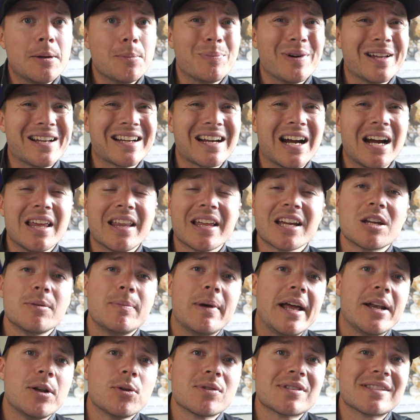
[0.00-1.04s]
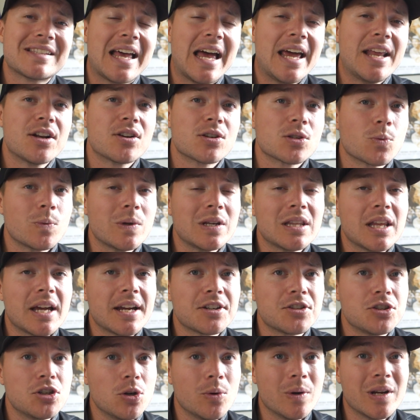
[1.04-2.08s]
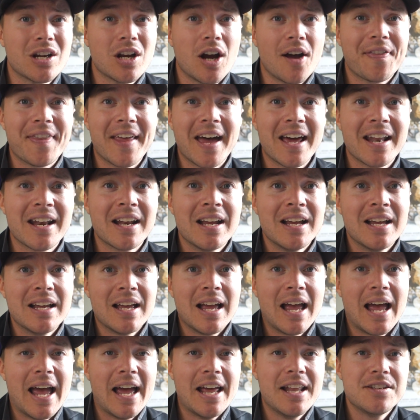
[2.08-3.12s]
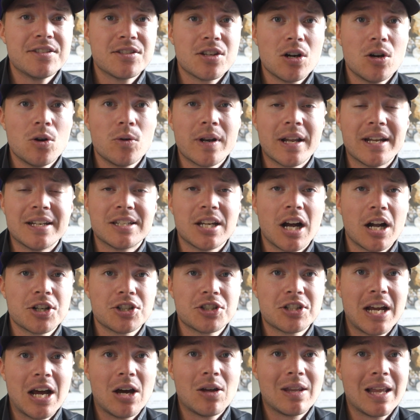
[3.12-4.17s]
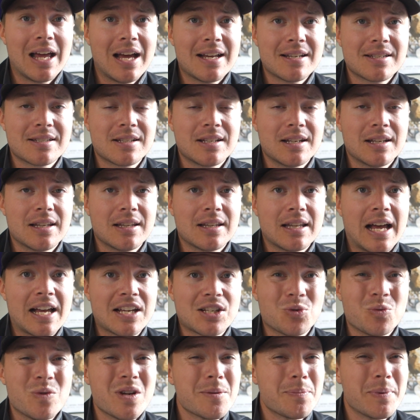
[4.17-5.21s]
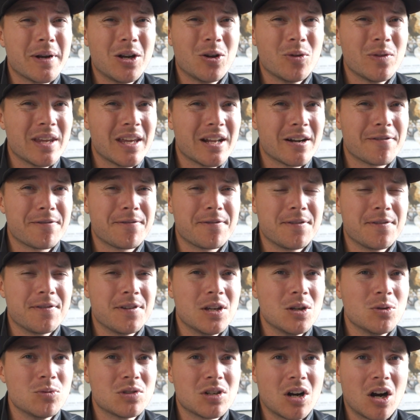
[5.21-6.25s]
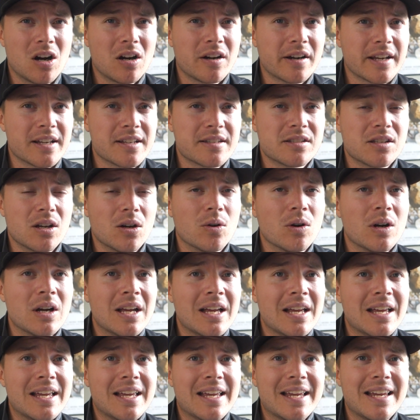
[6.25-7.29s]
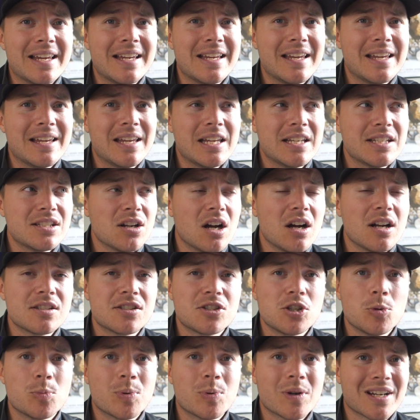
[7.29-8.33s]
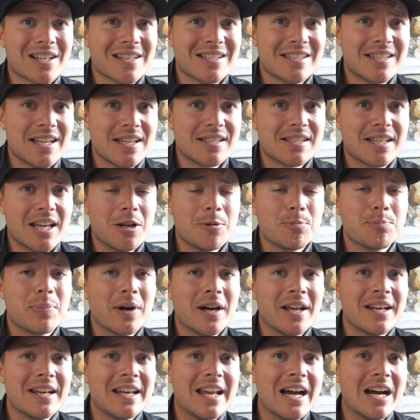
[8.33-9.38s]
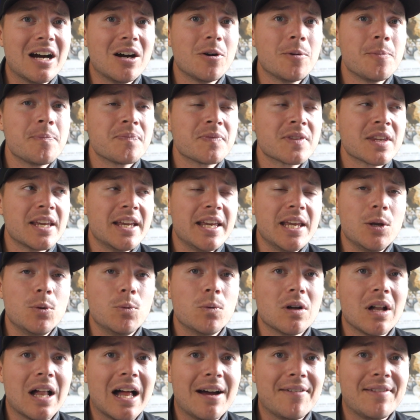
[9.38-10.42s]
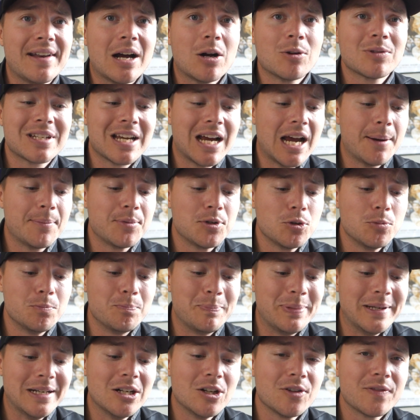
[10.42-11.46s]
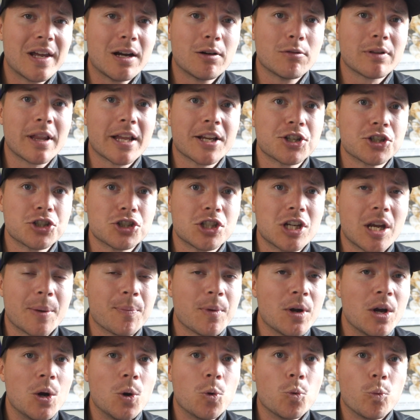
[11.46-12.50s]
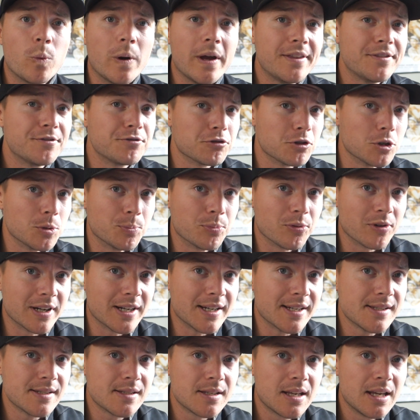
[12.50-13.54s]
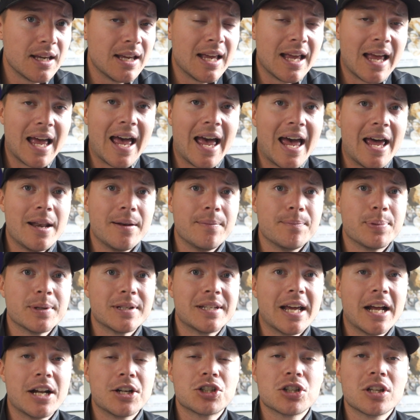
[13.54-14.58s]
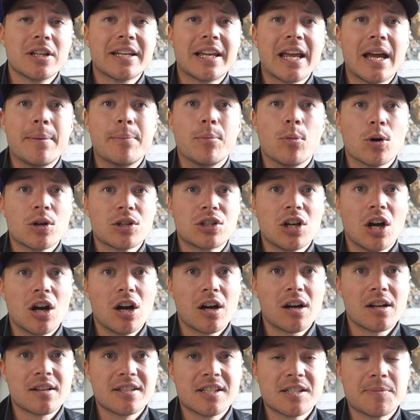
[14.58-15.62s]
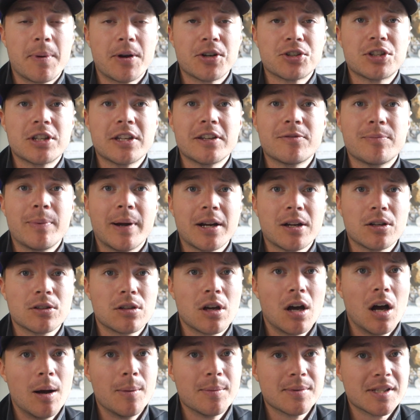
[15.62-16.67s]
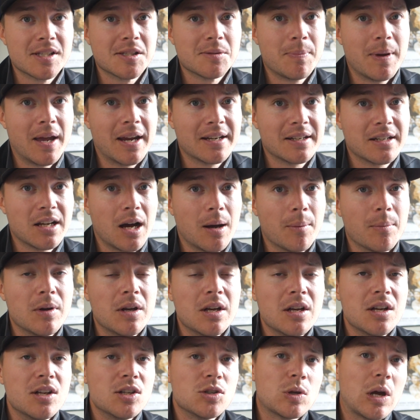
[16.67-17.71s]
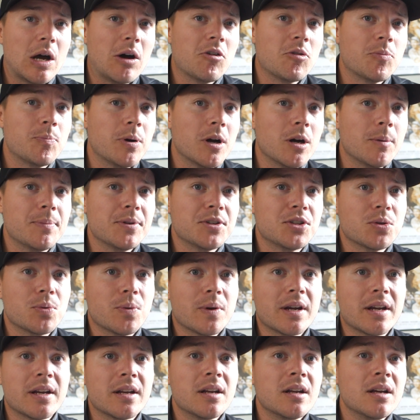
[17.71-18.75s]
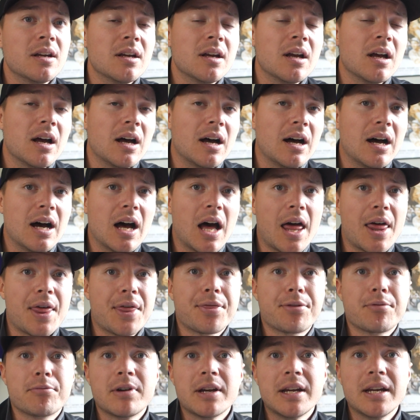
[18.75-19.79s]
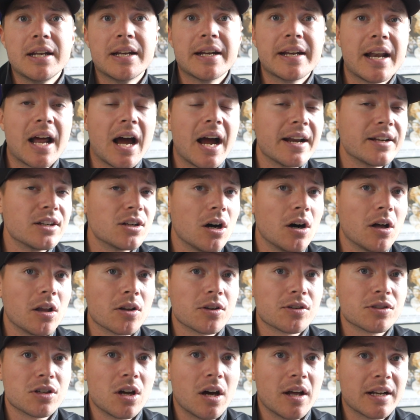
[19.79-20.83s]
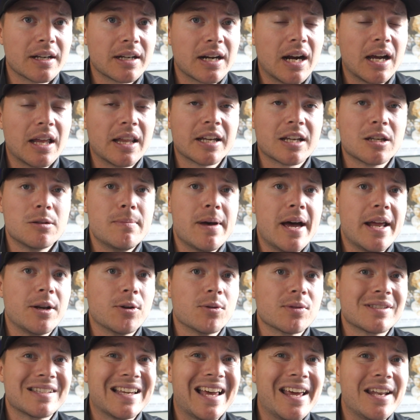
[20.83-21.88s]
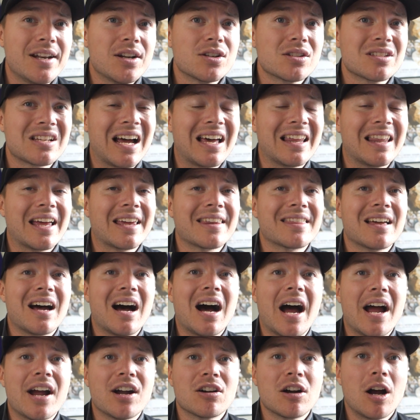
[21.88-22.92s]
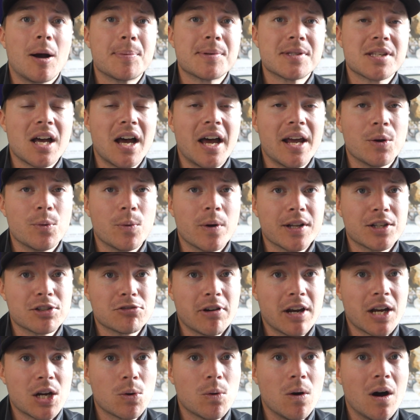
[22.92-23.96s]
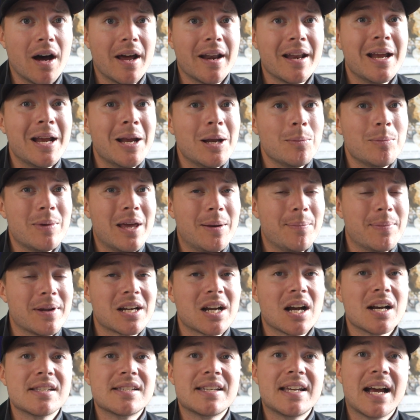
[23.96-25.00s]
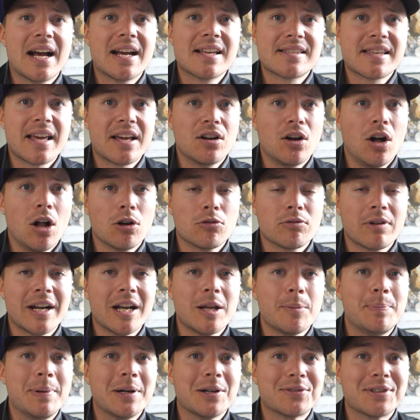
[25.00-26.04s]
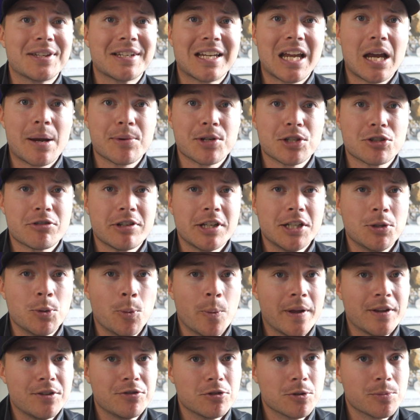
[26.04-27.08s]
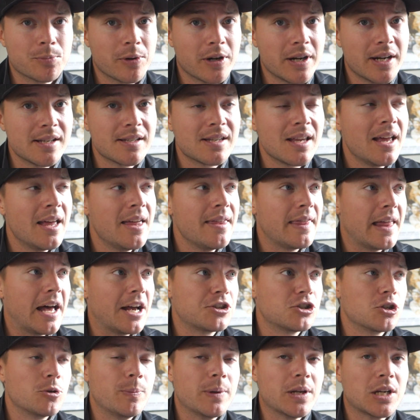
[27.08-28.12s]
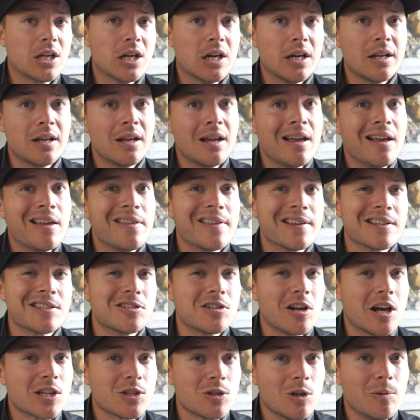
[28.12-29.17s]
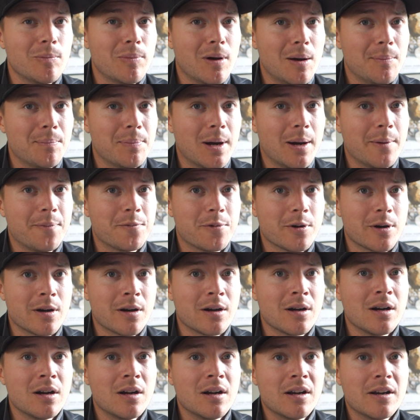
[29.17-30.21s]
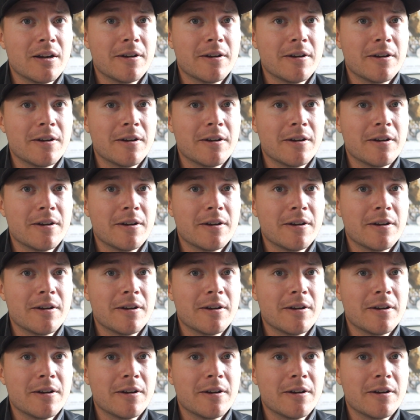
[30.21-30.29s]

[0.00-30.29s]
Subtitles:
But a guy like Emmanuel Sanders, we like too. He got that end zone and touchdown last week, but he only had a few targets. So he's not super consistent, but now he will have time to build that relationship with Drew Brees and potentially get more targets, especially if Michael Thomas is banged up. So I would put between $3 to $9 on a guy like Emmanuel Sanders. I like the higher upside with Tre'Quan, and because he has that already built-in chemistry with Drew Brees, that should be good. This is also a bump up for